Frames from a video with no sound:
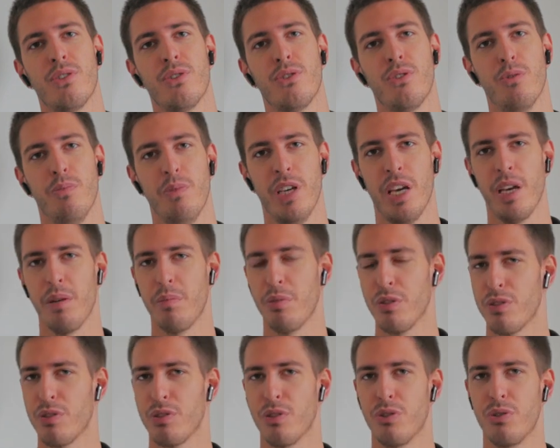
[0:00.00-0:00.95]
to be
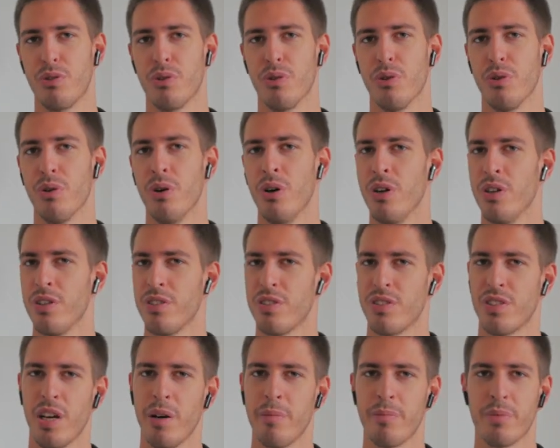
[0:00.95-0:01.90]
able to draw
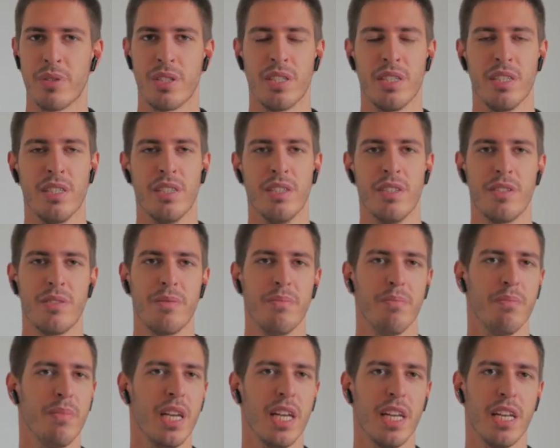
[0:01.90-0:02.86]
substance,
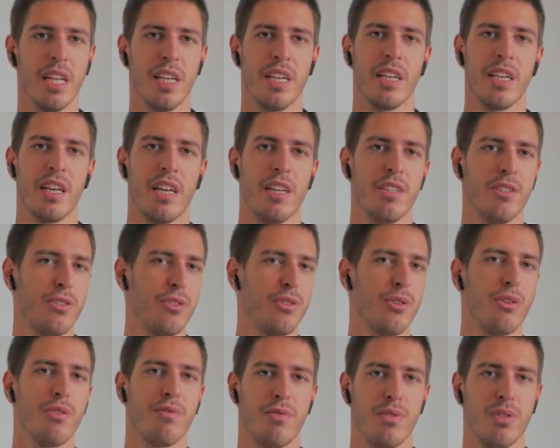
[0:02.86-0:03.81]
meaning, and
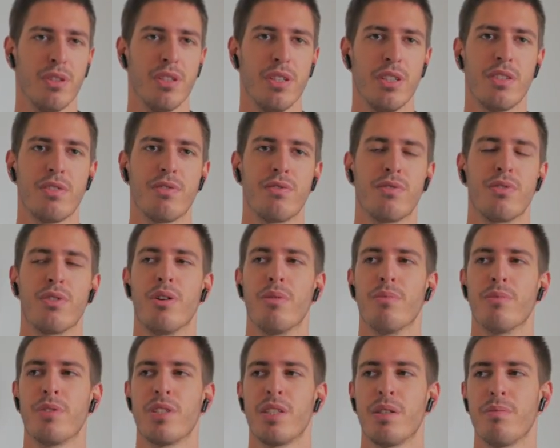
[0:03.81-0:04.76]
thoughtfulness
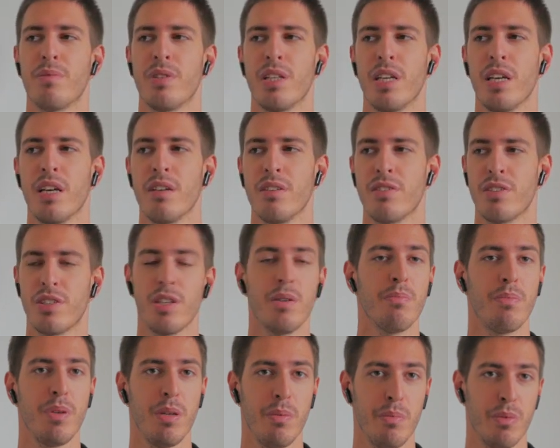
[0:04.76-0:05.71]
from something
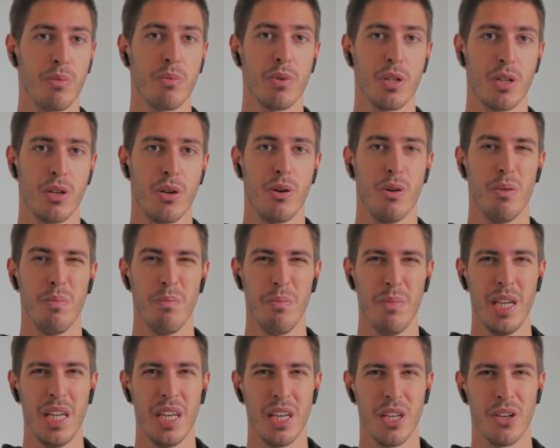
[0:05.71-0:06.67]
some people would call
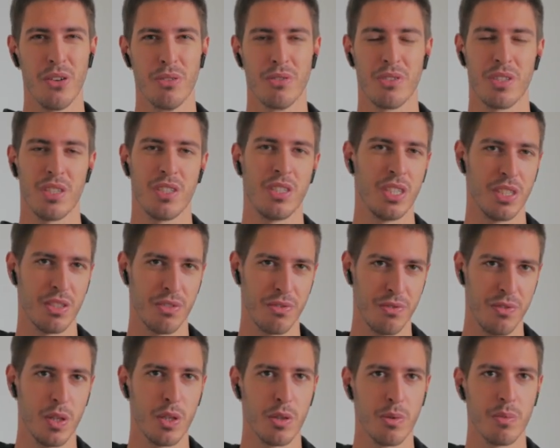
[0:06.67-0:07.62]
menial, such as
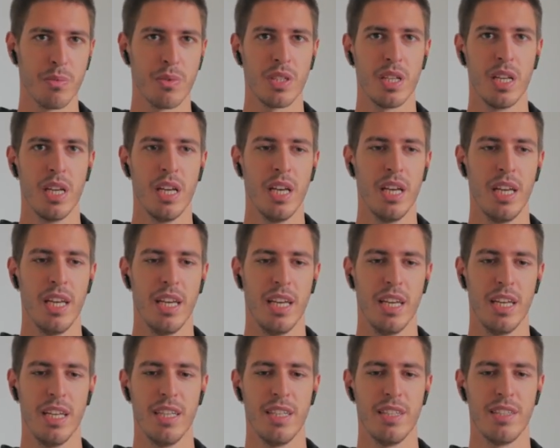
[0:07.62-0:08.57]
films,
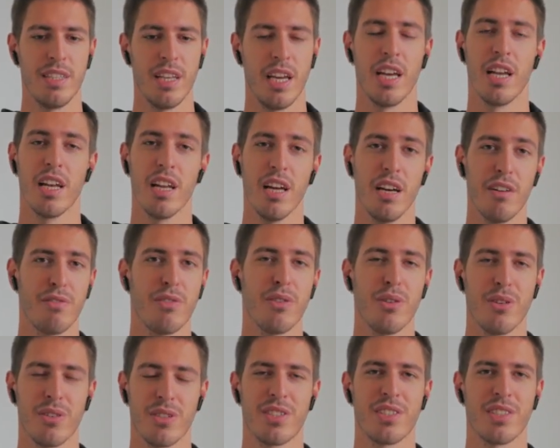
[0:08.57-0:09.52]
is a
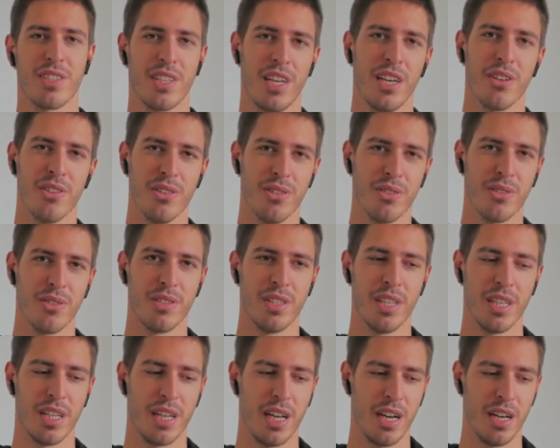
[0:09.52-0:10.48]
lifelong skill
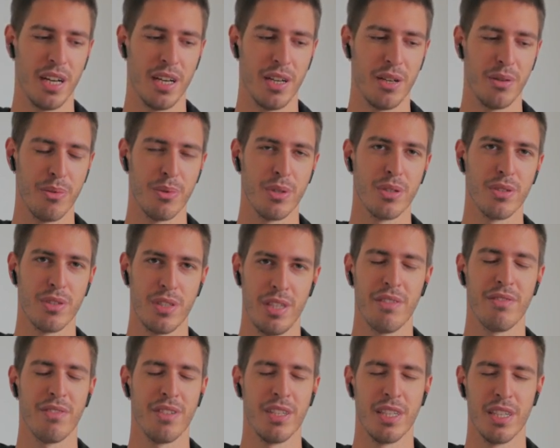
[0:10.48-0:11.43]
that I will
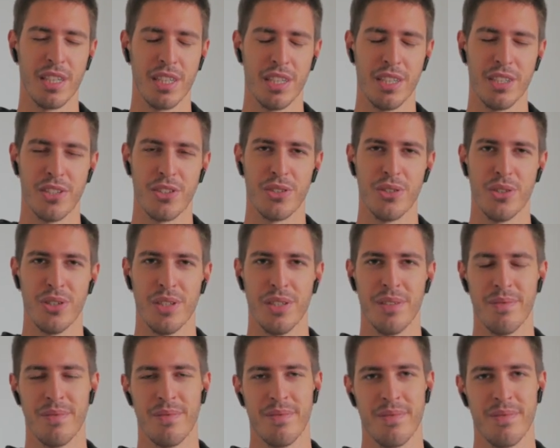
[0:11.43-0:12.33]
definitely enjoy.